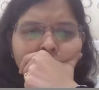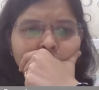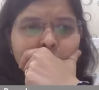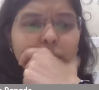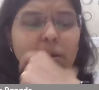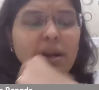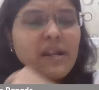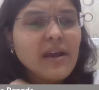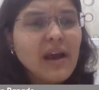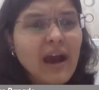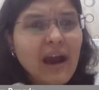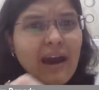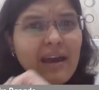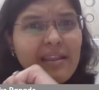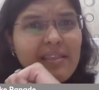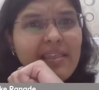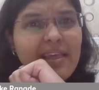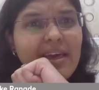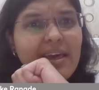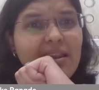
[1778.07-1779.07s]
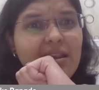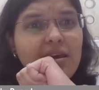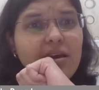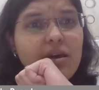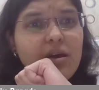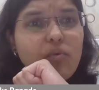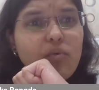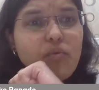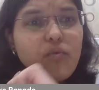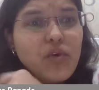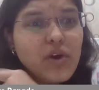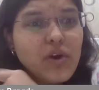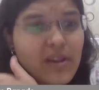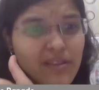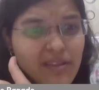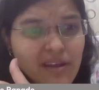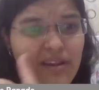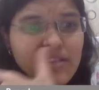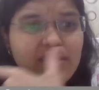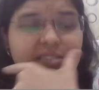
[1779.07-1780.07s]
But are there
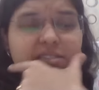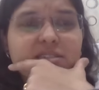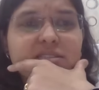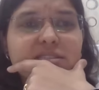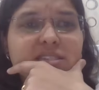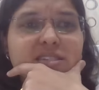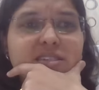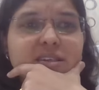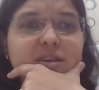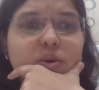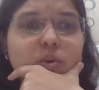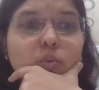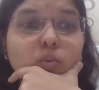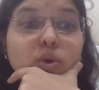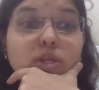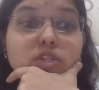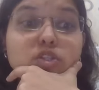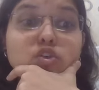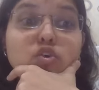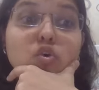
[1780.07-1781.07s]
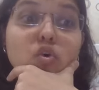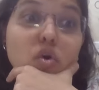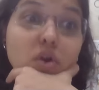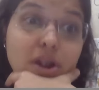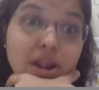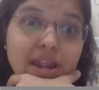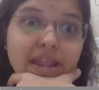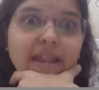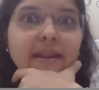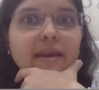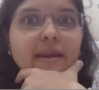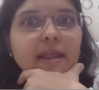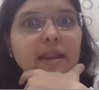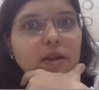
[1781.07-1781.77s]
further reasons which could lead